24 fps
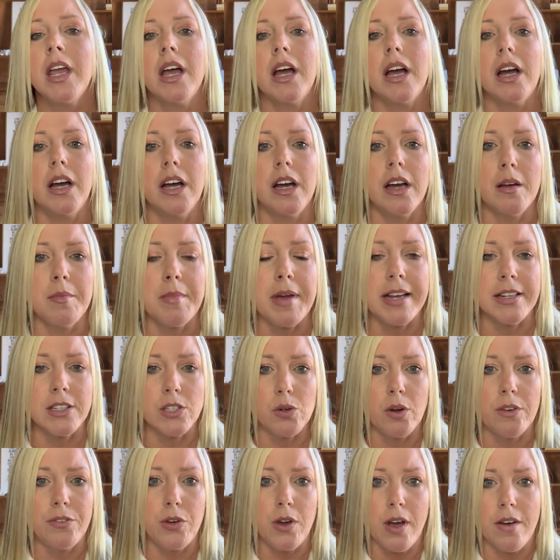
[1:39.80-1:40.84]
And so
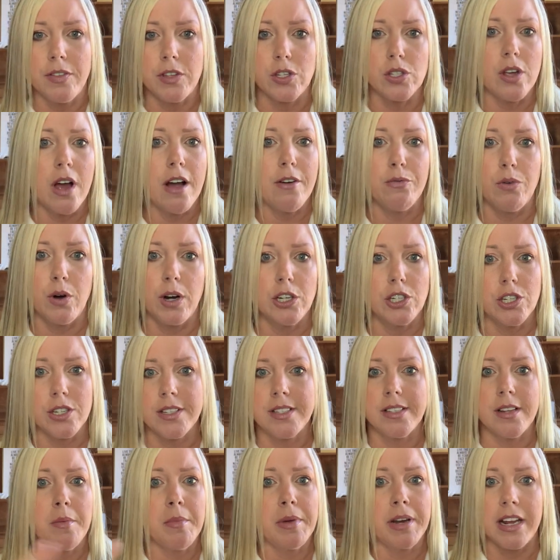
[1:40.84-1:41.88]
if you have the software, just
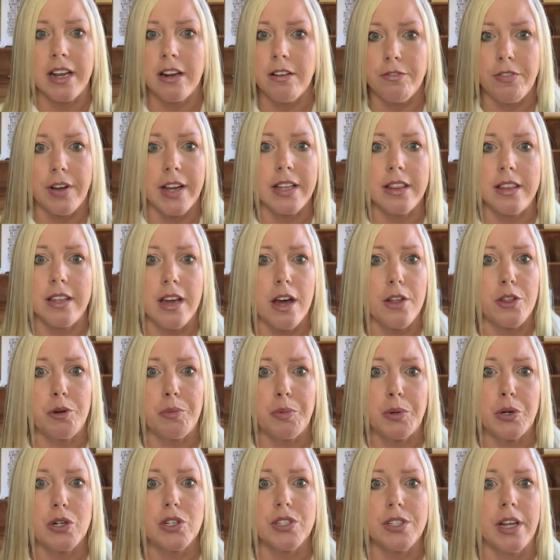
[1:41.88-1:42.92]
somebody invite the other
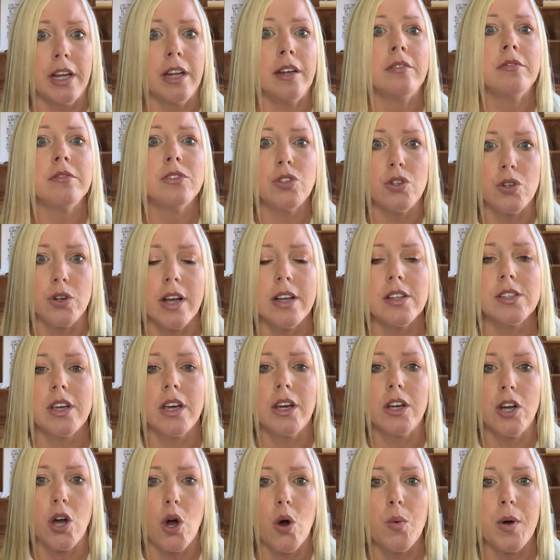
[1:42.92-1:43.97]
person so you guys can
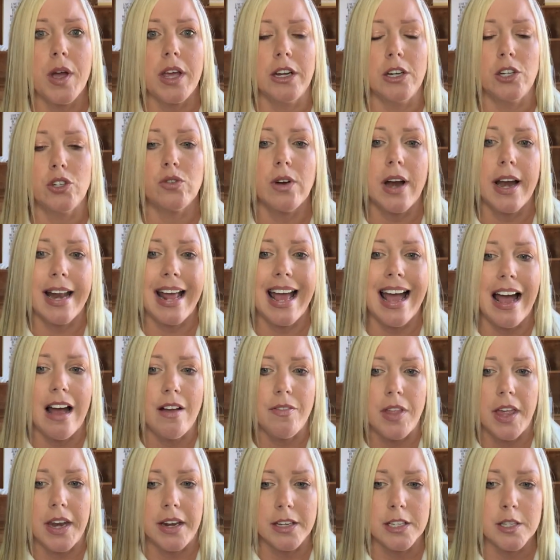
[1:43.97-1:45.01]
go in and try to have
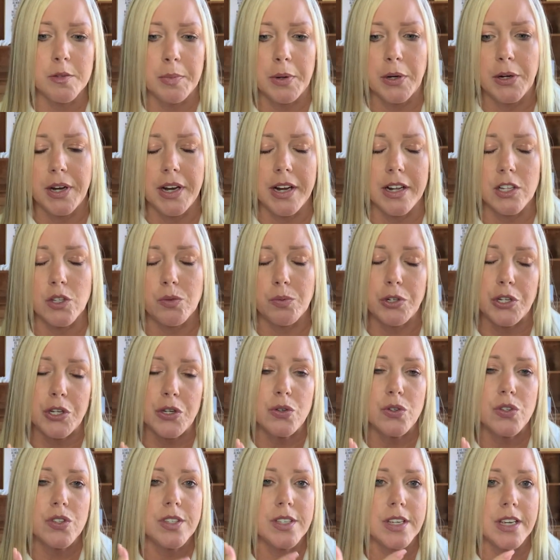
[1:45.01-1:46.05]
that experience where you
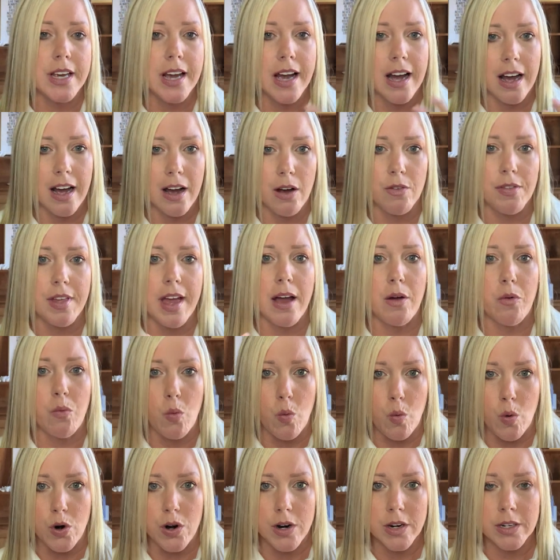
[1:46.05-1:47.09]
see how that
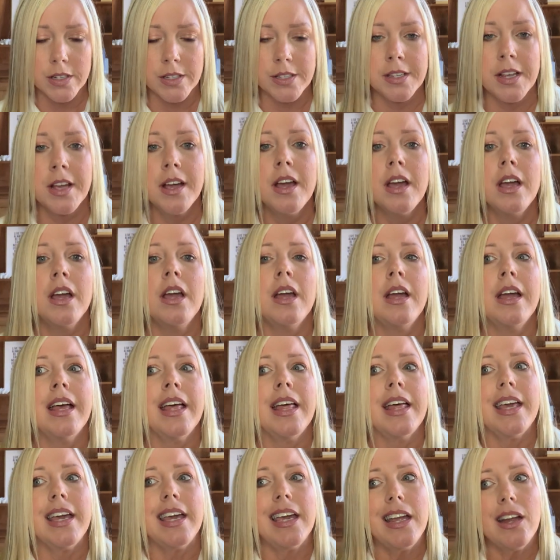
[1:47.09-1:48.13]
works.
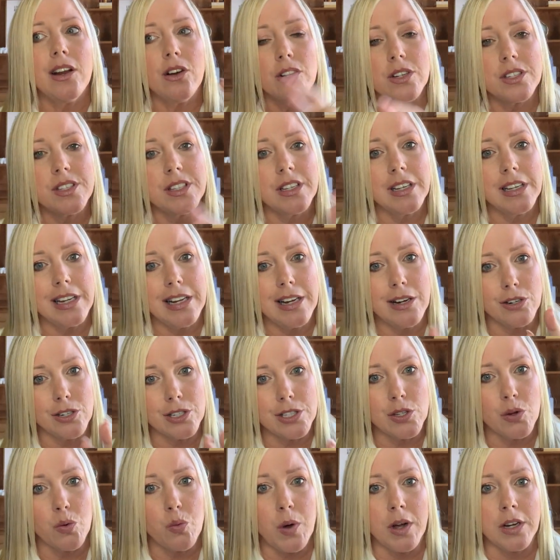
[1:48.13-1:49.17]
Here's
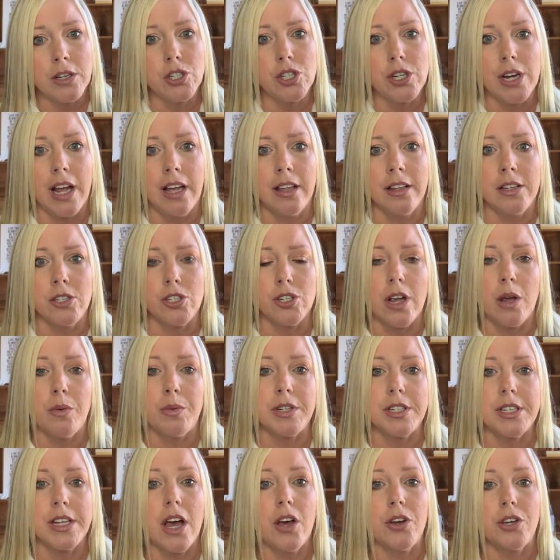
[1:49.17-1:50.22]
the one challenge I
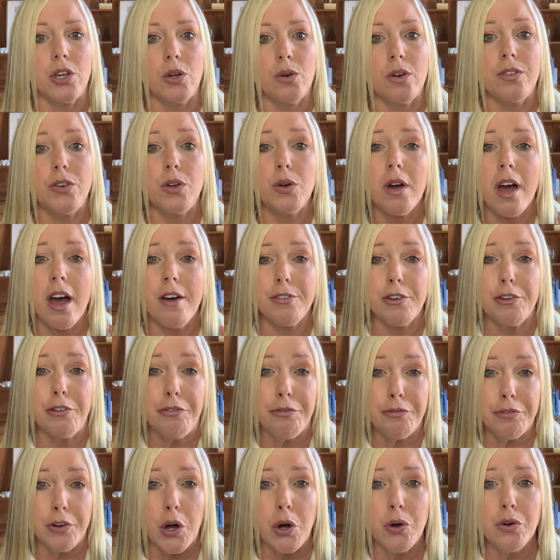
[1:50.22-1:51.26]
would tell you. If you have a
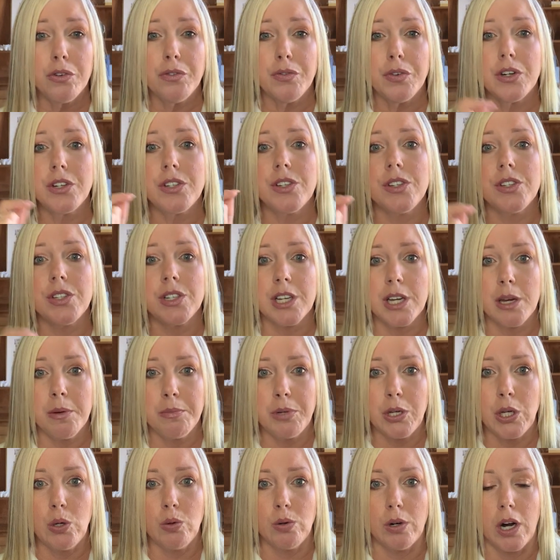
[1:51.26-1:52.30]
phone versus a
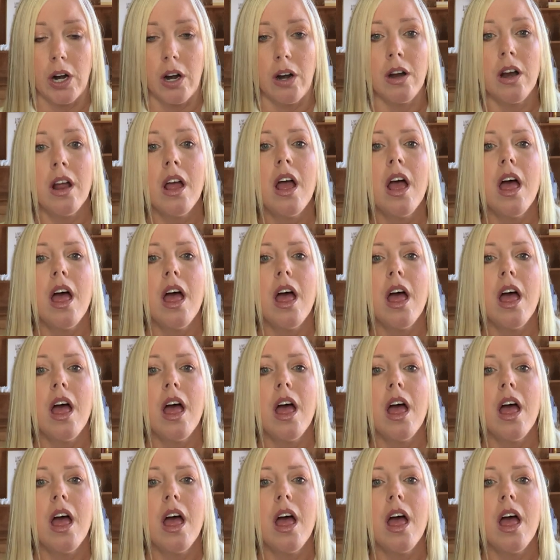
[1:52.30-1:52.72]
computer,